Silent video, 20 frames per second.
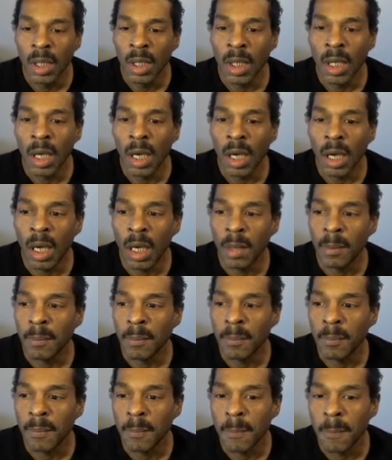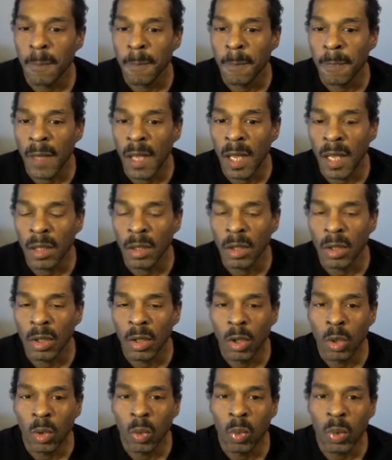and
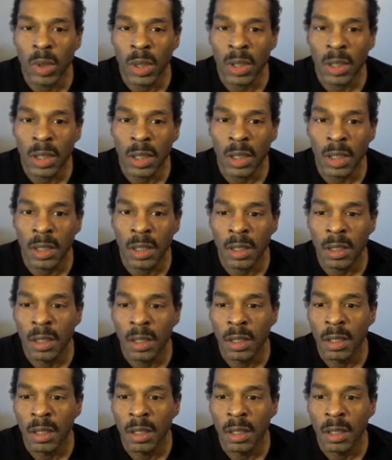what the